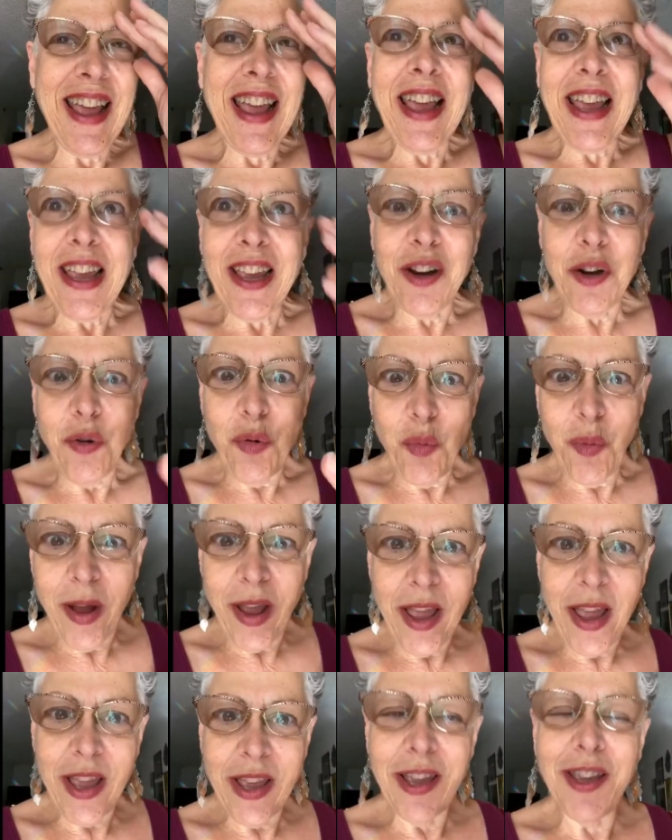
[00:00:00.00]
In a
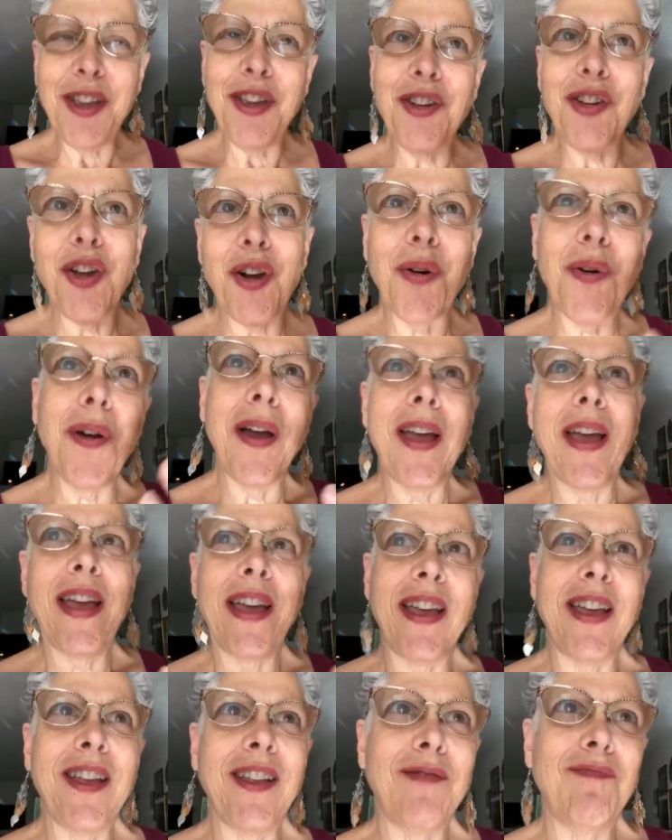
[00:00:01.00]
way, you know,
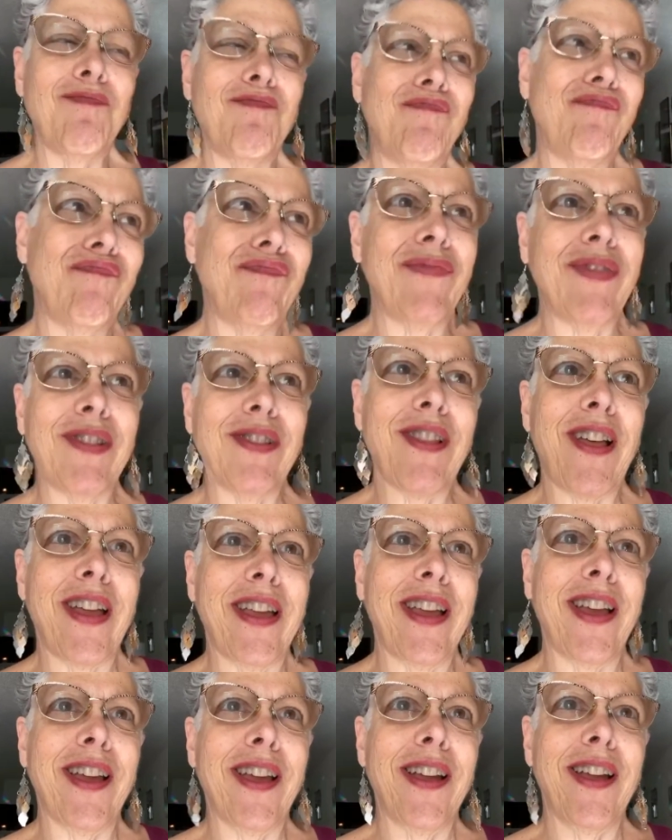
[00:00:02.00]
in
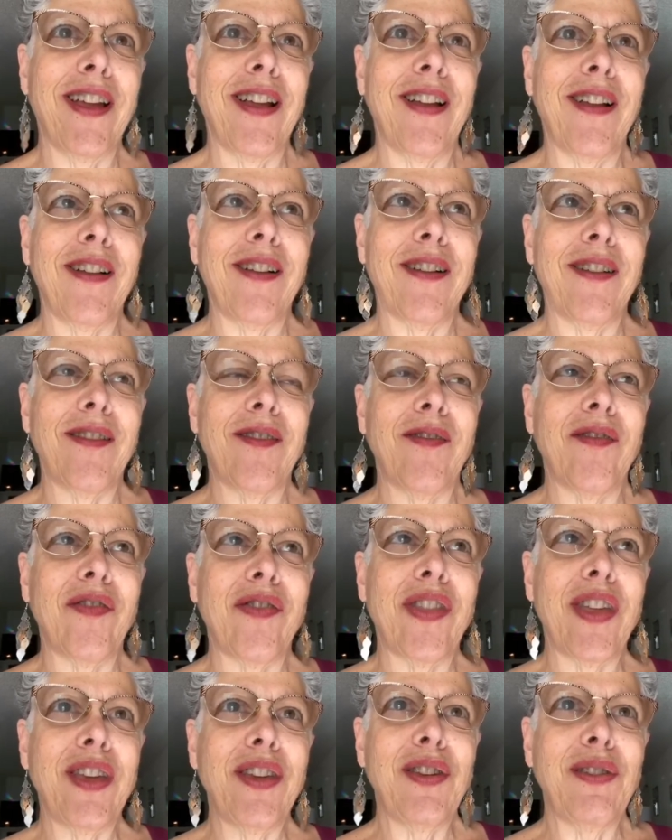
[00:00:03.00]
like
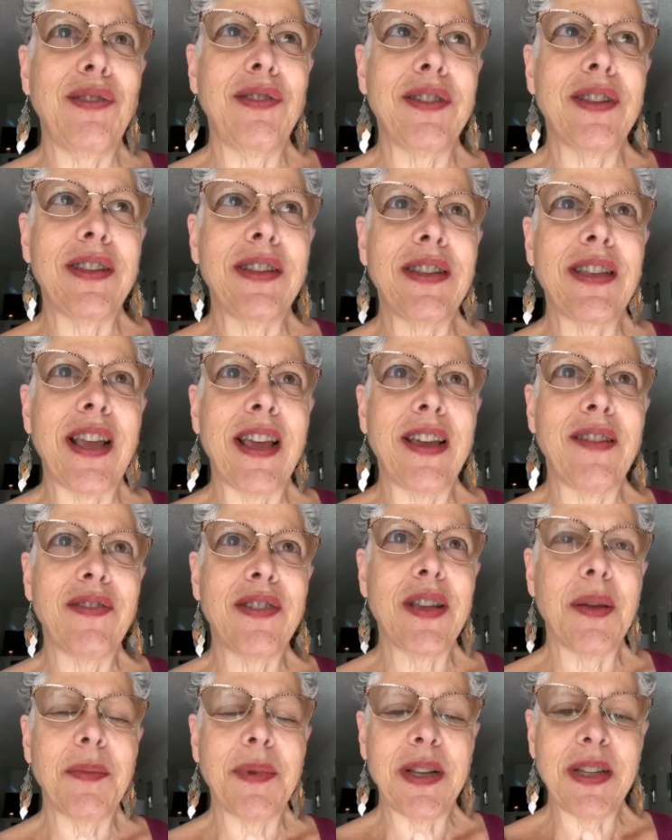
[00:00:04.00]
they used to say, if
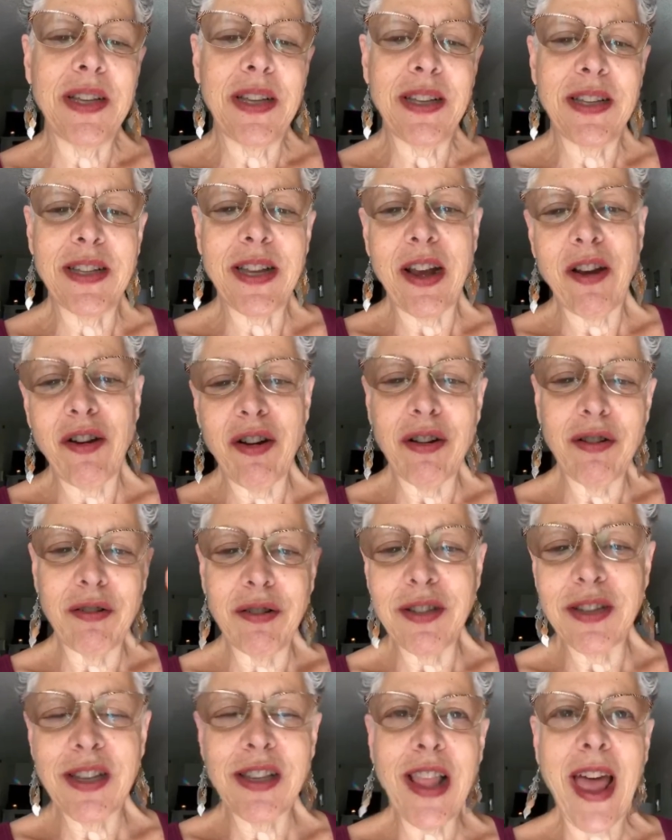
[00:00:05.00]
somebody's hysterical,
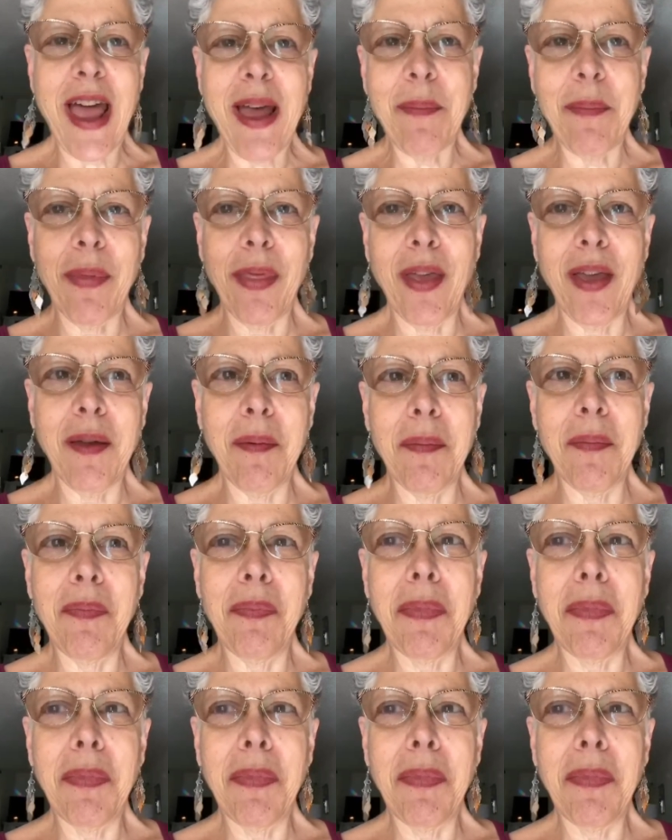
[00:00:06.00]
slap them.